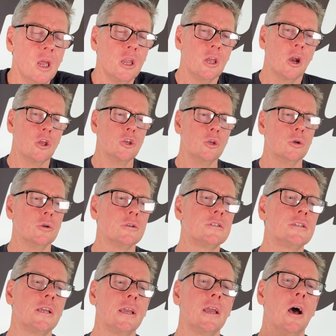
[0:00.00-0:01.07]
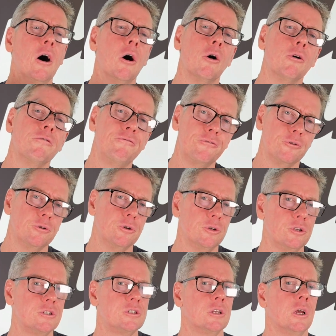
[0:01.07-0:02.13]
You know, using whole
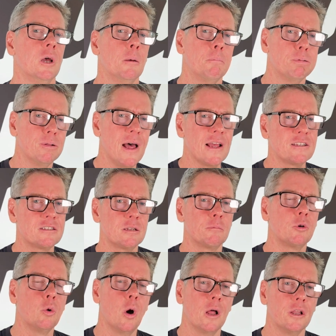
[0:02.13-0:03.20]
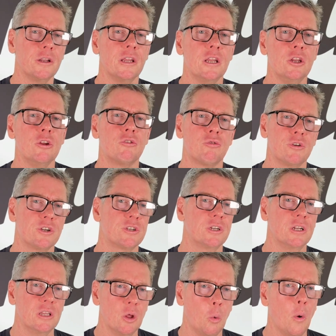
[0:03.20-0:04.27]
foods plus some quality
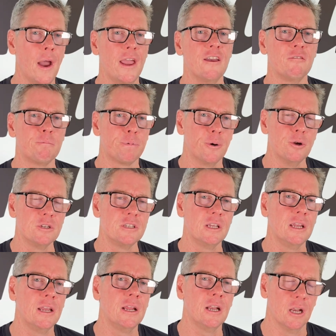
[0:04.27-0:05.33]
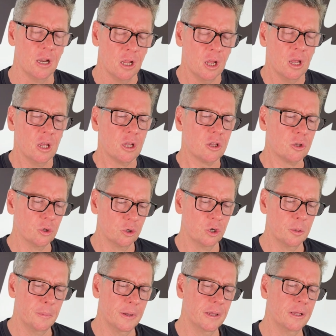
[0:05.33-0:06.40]
nutrition in the way of protein and
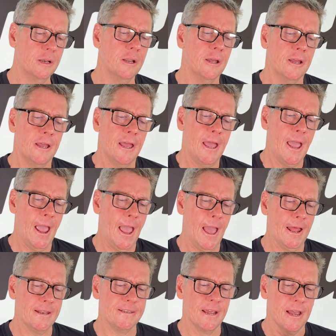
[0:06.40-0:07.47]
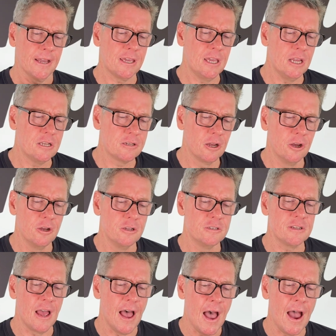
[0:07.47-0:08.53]
glutamine and uh,
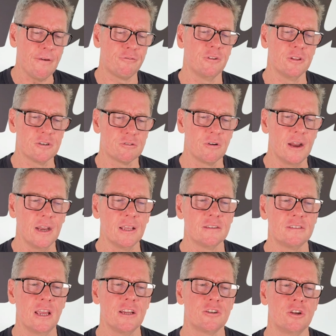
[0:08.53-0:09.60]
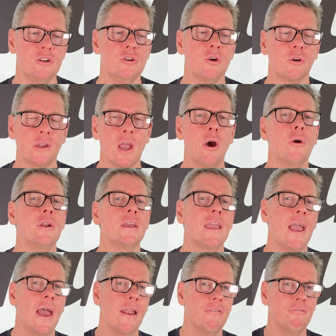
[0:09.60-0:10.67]
ketones after the training session, you're going to
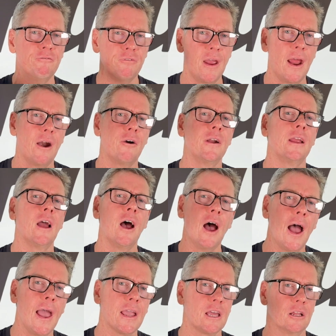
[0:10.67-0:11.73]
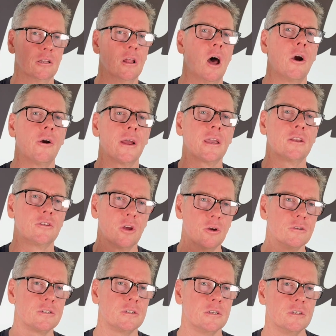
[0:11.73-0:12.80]
get very high caloric
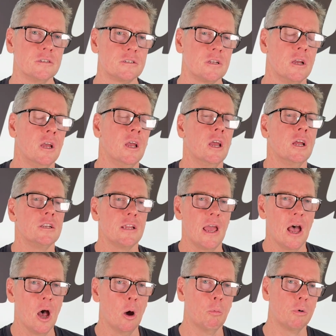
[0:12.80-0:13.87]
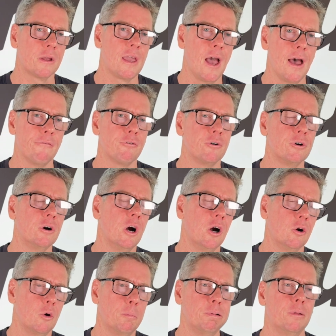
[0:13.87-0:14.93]
doses to help recover,
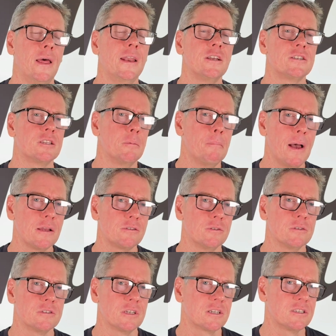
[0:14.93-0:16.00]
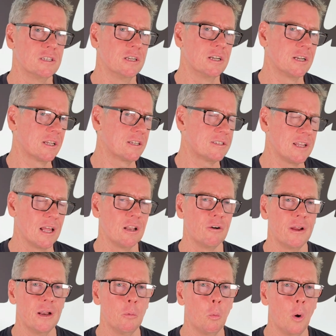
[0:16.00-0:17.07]
replenish the muscles in an
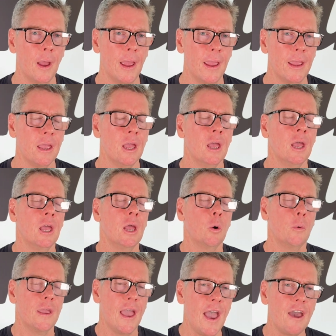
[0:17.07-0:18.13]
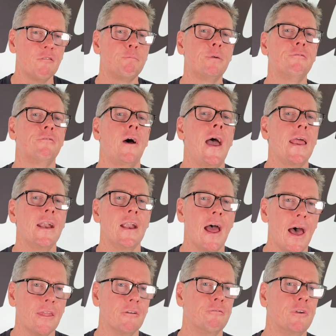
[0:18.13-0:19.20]
accelerated way. We have provided
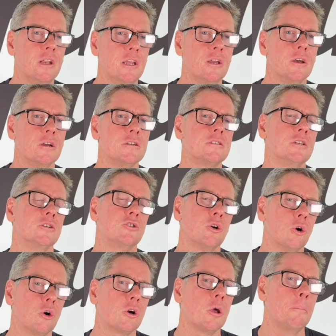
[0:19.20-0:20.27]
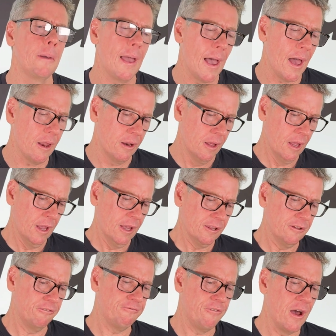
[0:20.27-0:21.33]
other videos that talk about
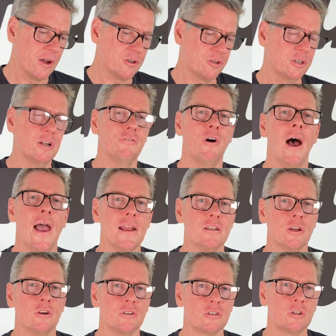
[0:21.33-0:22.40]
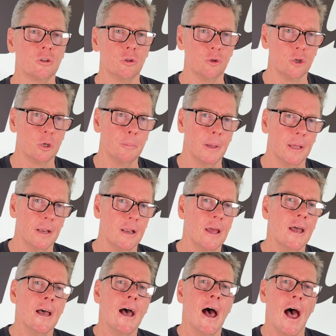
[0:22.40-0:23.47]
the function of high dose glutamine
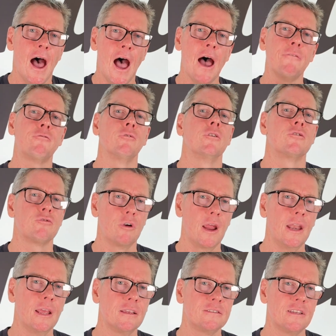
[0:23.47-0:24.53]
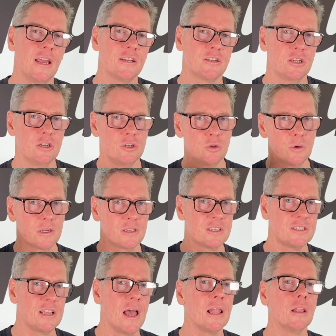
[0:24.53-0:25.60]
after a training session to
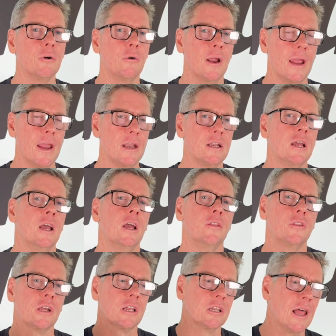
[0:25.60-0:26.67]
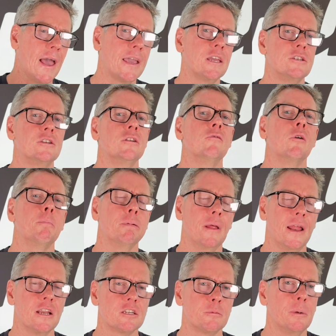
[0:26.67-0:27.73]
accelerate the glycogen
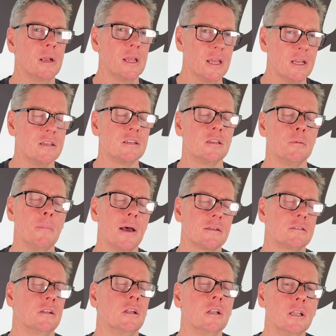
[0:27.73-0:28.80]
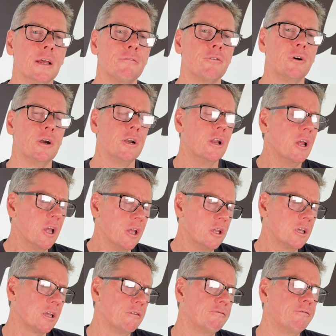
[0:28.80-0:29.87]
replenishment into the muscle and liver. And
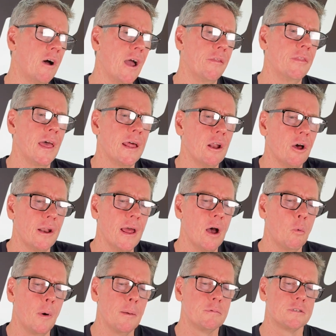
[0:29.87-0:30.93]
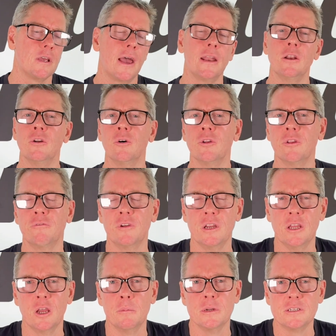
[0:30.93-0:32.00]
you can find that on our website and all the
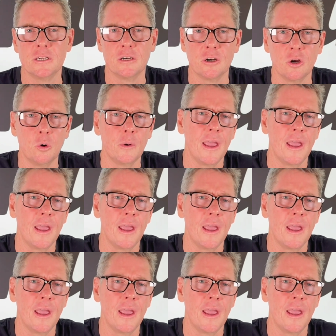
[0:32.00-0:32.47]
video material we